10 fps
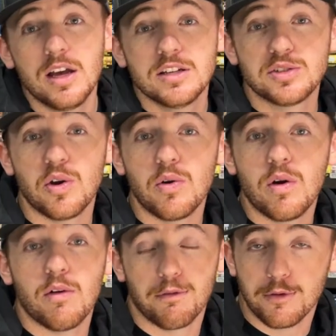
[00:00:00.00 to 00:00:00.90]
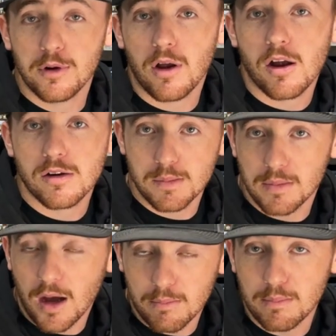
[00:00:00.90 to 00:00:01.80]
So for our
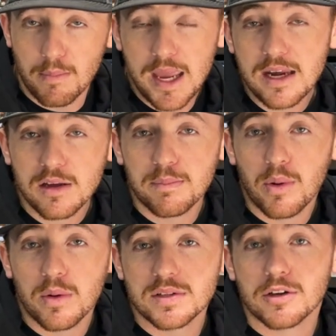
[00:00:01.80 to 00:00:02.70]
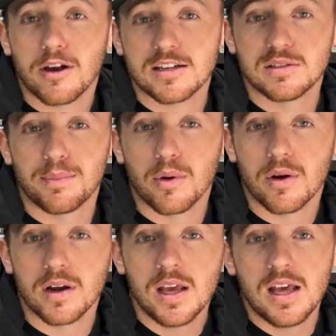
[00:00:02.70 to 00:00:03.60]
main components across the
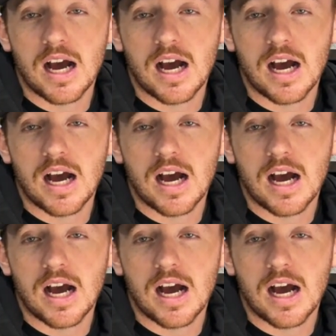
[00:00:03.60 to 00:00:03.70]
board,